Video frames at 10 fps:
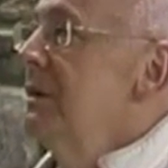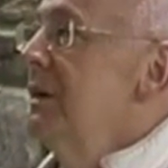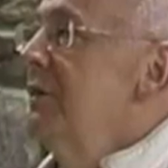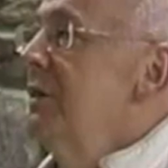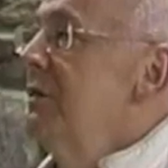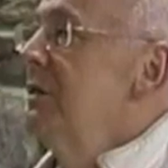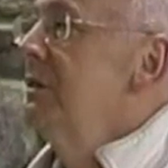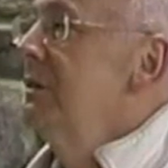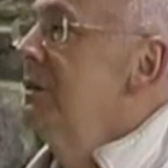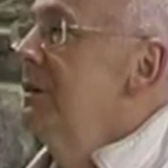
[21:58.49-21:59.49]
I've
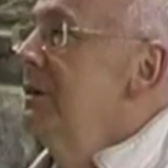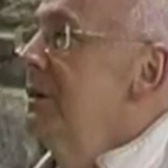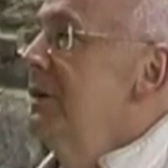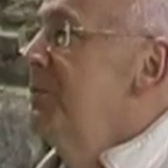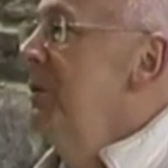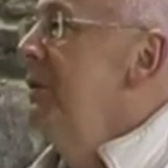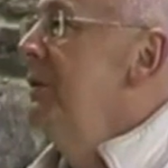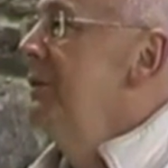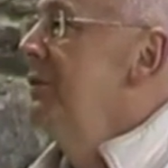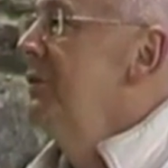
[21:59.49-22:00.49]
never
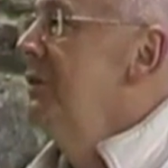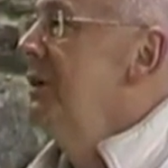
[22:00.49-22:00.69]
experienced the